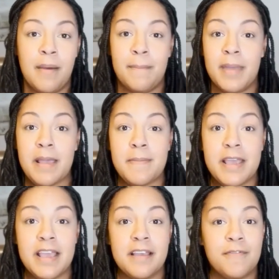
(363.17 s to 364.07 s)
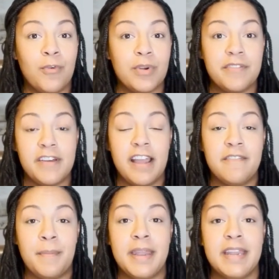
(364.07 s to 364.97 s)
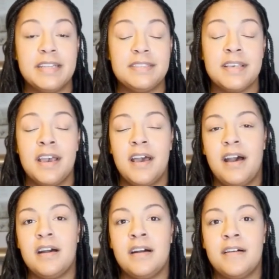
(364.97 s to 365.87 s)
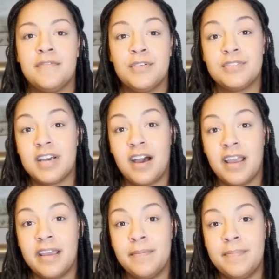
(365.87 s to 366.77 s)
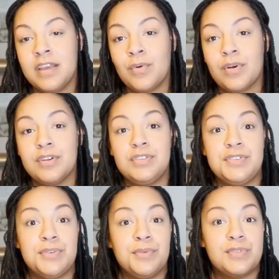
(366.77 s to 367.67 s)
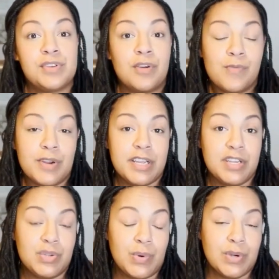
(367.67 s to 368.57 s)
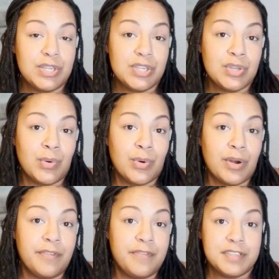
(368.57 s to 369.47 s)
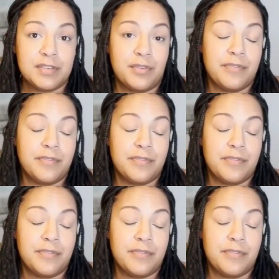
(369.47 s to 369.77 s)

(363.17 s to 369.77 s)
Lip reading: maybe 45 minutes of your time in order to start working towards your physical